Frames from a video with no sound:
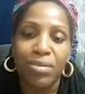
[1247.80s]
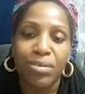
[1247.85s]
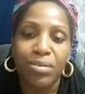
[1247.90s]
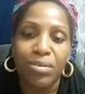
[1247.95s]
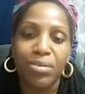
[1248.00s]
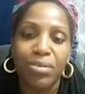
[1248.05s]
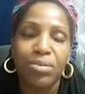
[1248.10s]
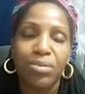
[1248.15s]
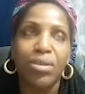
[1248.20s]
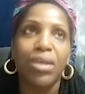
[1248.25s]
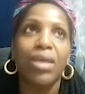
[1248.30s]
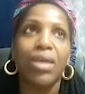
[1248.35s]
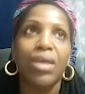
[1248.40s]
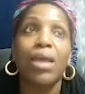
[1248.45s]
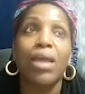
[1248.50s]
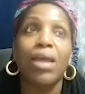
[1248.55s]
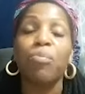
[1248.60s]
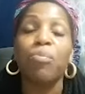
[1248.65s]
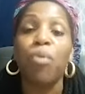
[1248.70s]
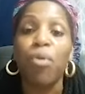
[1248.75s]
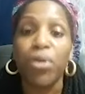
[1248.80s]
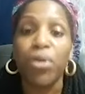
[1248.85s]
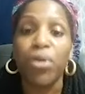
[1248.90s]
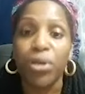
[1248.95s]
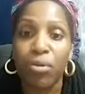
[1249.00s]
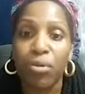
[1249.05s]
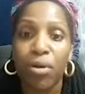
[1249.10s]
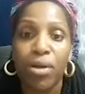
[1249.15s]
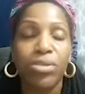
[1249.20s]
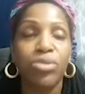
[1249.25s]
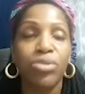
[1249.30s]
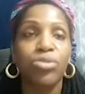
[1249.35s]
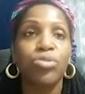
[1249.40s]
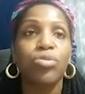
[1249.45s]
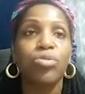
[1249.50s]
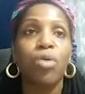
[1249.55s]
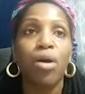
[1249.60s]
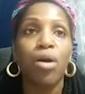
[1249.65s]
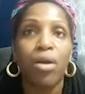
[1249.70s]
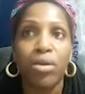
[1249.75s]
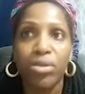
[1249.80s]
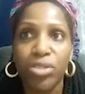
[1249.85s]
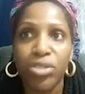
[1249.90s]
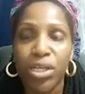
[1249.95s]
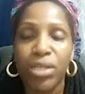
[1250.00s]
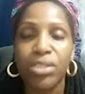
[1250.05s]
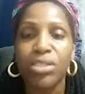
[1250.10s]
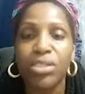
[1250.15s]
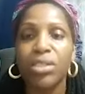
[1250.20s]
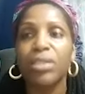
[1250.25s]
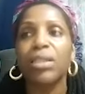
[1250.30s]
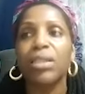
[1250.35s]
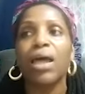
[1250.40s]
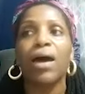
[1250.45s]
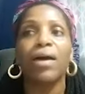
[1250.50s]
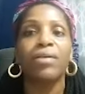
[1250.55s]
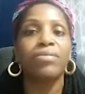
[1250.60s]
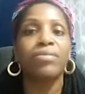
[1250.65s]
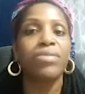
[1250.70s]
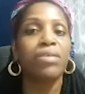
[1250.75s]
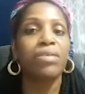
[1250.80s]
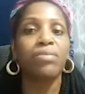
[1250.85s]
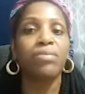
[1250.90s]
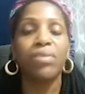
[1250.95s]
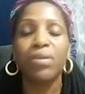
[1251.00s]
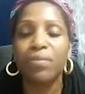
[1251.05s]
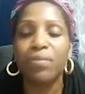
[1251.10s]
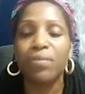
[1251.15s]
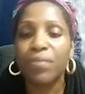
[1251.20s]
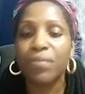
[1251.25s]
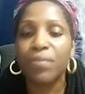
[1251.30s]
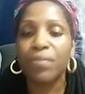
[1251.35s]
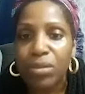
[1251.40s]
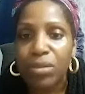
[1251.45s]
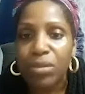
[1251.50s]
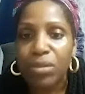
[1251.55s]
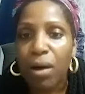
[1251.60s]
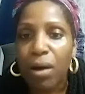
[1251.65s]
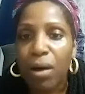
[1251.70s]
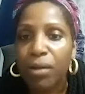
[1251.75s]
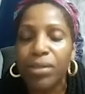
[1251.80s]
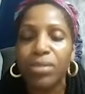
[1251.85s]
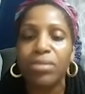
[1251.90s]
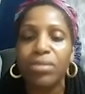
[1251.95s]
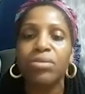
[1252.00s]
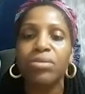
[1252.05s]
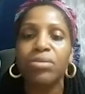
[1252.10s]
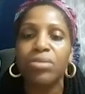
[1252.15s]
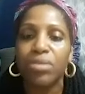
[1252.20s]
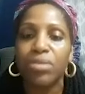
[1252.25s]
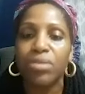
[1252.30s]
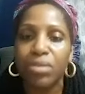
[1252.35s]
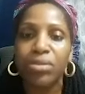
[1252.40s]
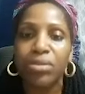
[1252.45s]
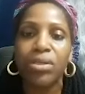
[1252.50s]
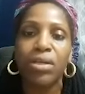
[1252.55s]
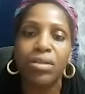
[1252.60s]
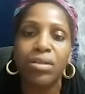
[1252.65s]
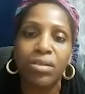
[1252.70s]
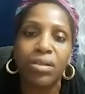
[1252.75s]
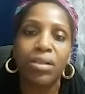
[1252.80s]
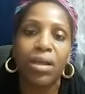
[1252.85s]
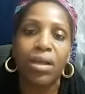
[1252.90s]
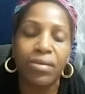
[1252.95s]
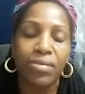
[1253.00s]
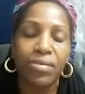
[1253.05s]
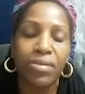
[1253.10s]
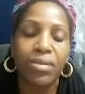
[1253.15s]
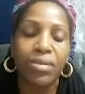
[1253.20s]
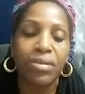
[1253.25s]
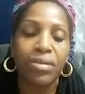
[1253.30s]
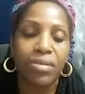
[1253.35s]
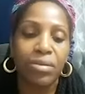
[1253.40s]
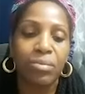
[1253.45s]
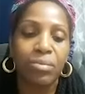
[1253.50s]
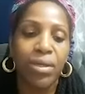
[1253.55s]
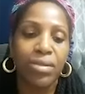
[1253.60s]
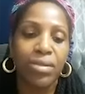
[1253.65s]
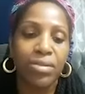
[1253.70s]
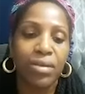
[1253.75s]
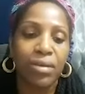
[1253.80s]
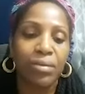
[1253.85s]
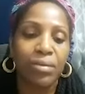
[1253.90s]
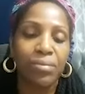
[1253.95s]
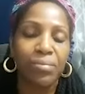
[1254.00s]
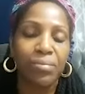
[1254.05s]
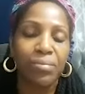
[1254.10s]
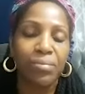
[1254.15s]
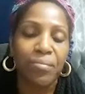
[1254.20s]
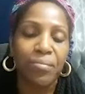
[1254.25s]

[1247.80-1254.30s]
to get that point across, because you are changing lives. Even if it's the smallest, you're still changing lives. And that's amazing.